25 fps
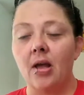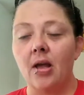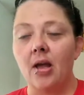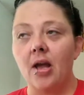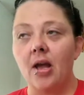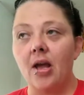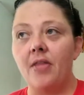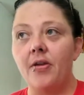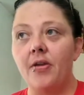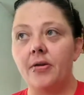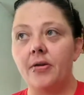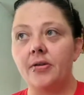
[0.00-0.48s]

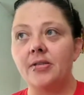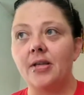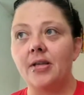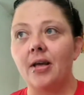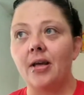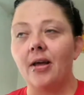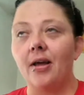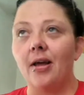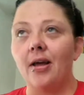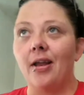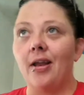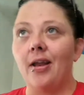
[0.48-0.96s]
And there's
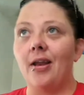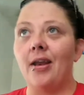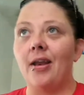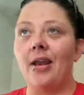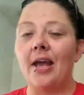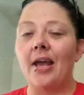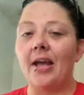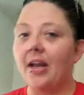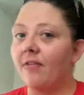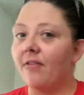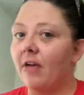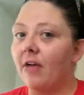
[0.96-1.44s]

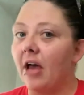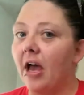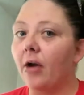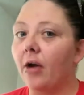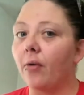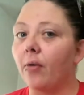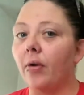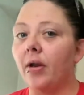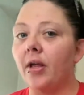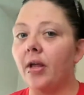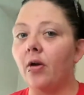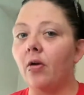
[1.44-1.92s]
negative
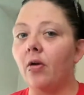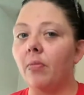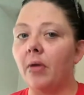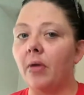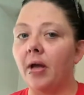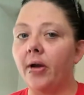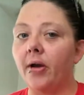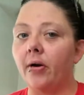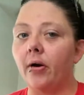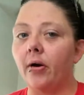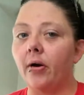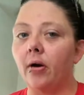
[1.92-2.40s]
equity on my
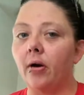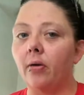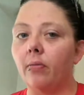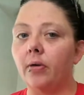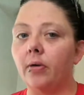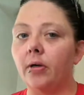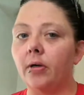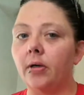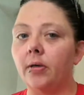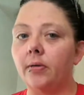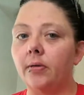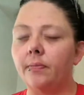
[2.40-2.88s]
car.
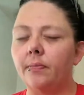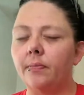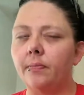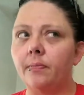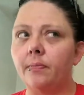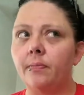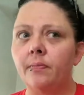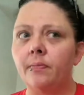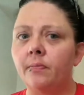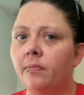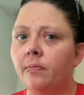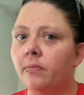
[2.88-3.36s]
Well,
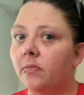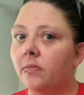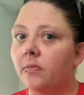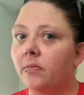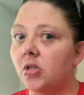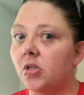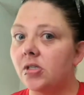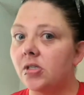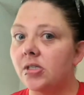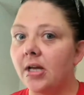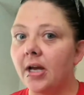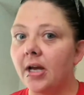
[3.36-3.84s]

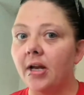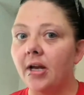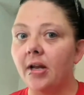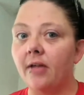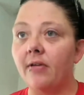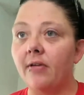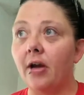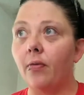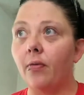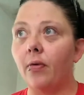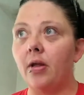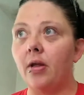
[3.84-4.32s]
there's negative
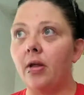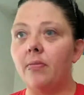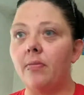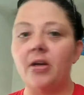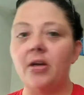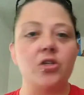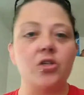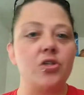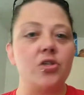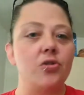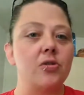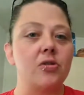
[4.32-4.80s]
equity
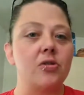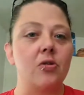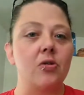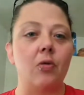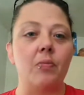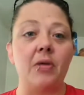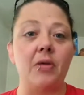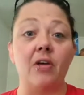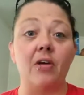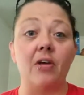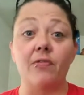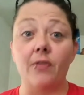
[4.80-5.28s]
because you sold
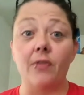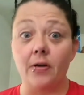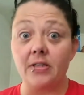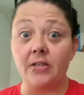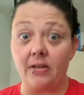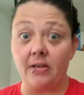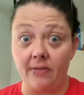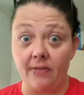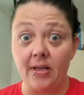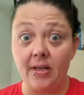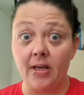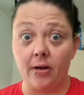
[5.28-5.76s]
me a
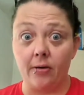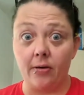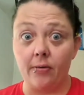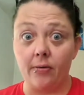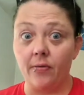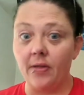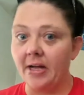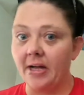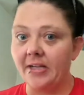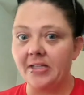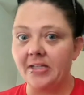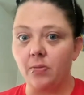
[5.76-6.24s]
faulty vehicle.
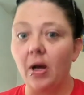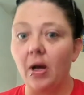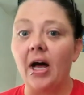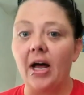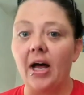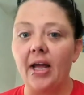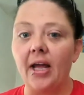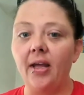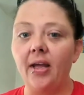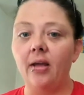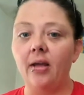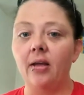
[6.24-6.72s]
That's
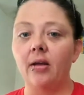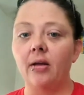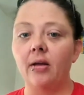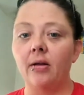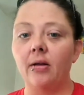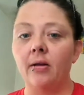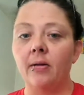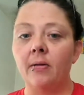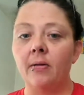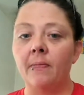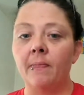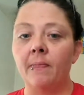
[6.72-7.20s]
why.
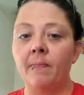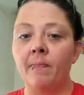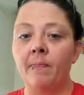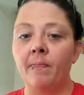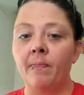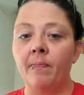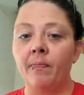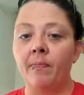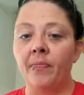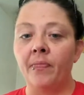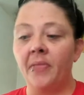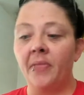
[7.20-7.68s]

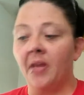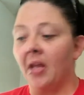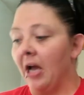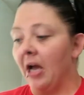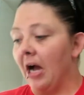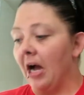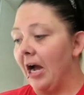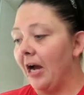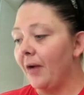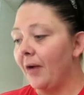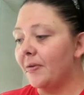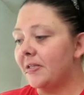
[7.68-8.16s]

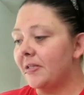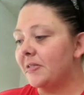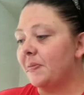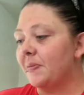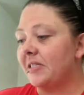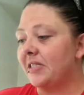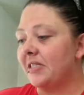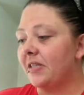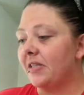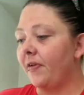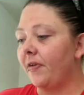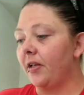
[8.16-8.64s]
I was
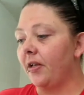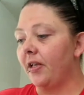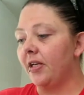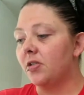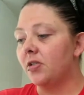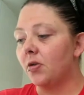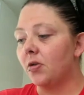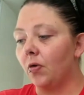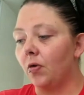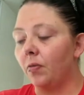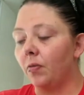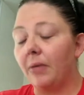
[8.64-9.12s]
specifically
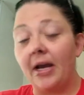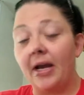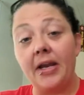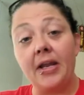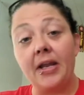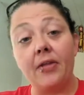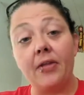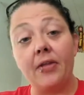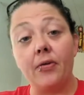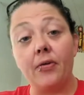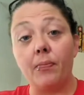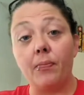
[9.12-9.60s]
told by
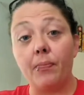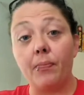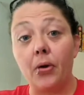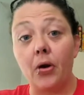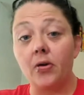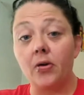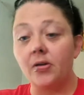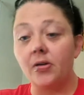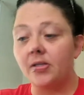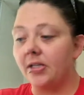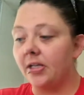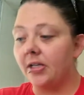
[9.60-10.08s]
another
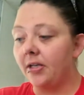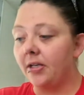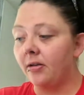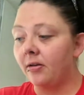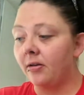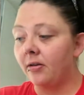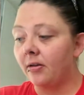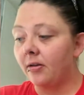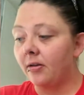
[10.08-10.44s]
person,